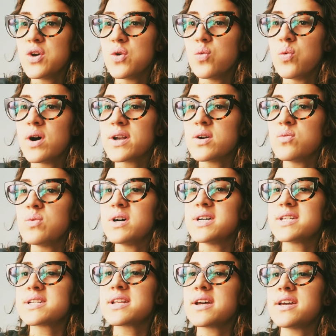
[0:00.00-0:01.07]
what it
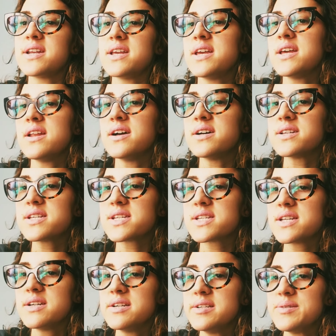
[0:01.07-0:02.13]
was that had hit us.